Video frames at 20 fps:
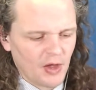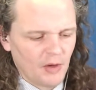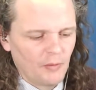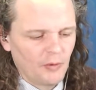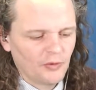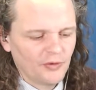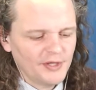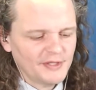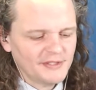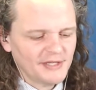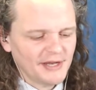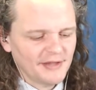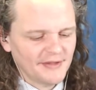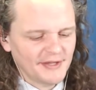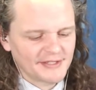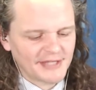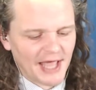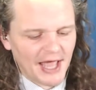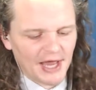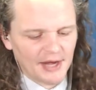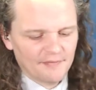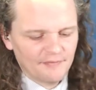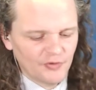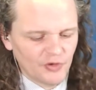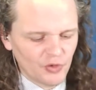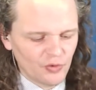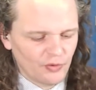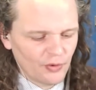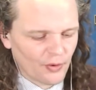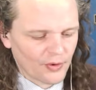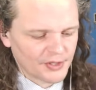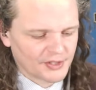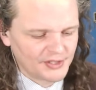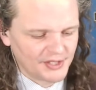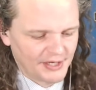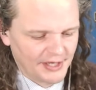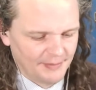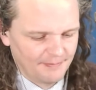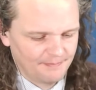Well, listen to this. Out of New York City,